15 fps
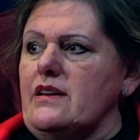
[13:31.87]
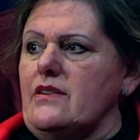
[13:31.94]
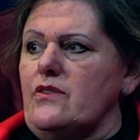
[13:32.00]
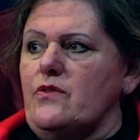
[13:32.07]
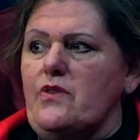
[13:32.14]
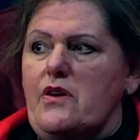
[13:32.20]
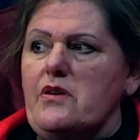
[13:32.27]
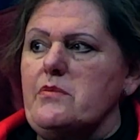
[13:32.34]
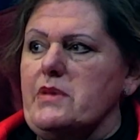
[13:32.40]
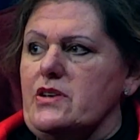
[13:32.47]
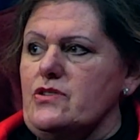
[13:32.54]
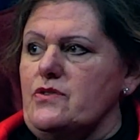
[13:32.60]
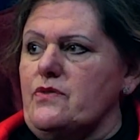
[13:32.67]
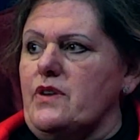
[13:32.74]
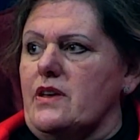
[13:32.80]
is very
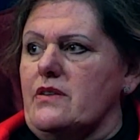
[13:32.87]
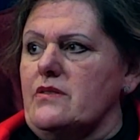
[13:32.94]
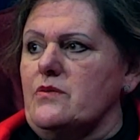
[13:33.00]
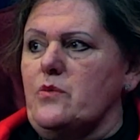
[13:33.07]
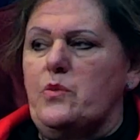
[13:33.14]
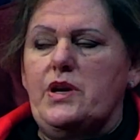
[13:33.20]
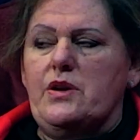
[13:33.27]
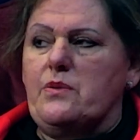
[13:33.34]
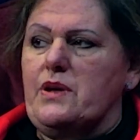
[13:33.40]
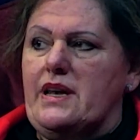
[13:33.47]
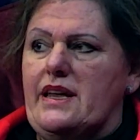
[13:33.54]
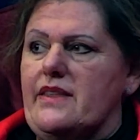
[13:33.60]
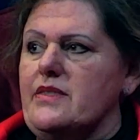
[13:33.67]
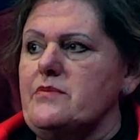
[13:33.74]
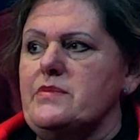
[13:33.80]
much felt, and we don't want to
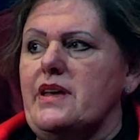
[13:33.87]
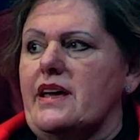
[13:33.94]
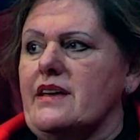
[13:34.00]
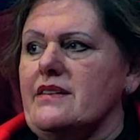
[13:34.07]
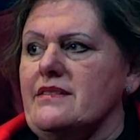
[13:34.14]
let them down.